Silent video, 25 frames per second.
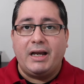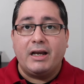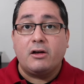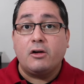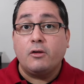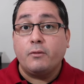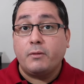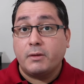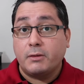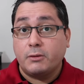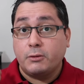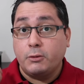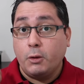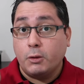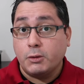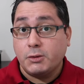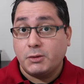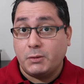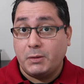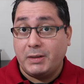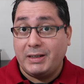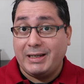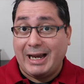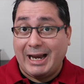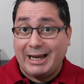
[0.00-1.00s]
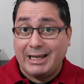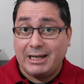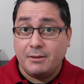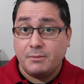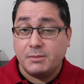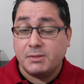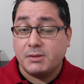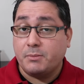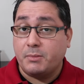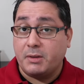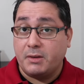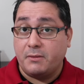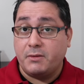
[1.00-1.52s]
I covered those three
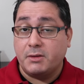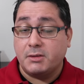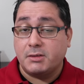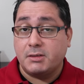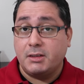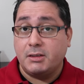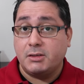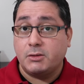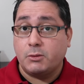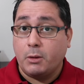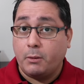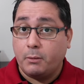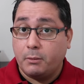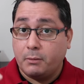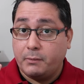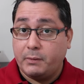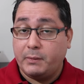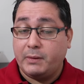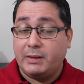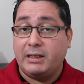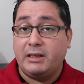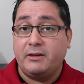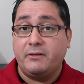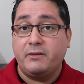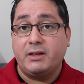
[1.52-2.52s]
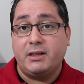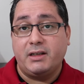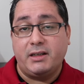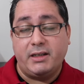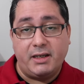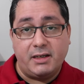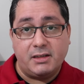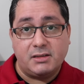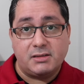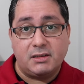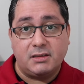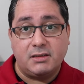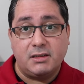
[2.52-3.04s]
items previously, so I will be leaving
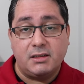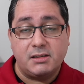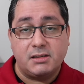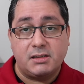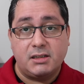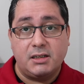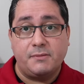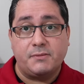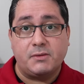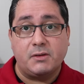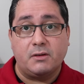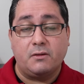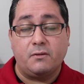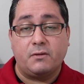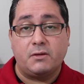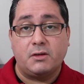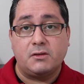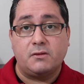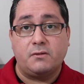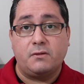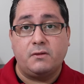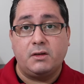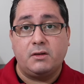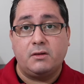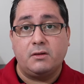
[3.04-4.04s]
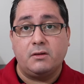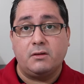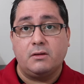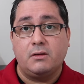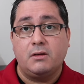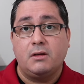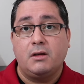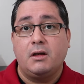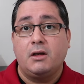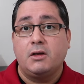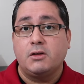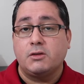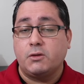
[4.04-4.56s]
links in the description of this video,
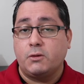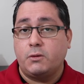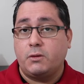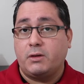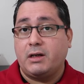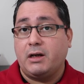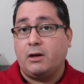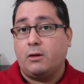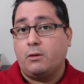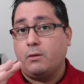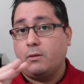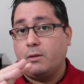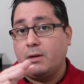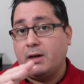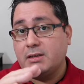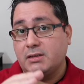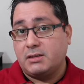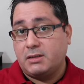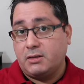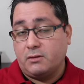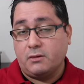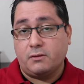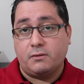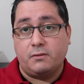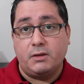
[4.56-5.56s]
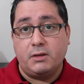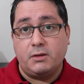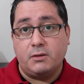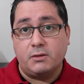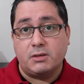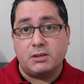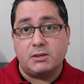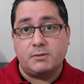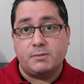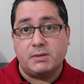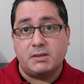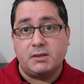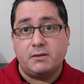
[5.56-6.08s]
so you can go and see those
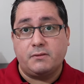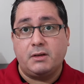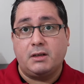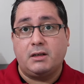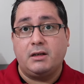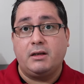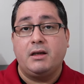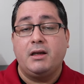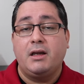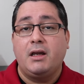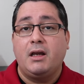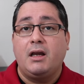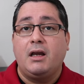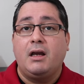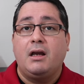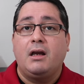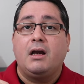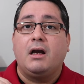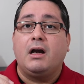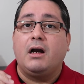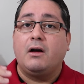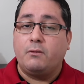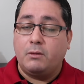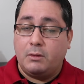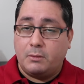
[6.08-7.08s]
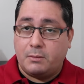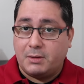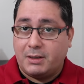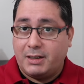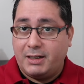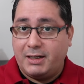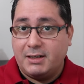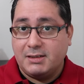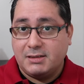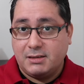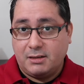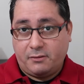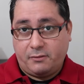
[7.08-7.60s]
videos specifically. However, here is
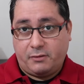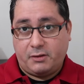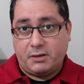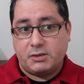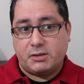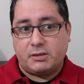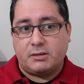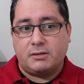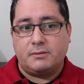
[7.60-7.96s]
a refresher.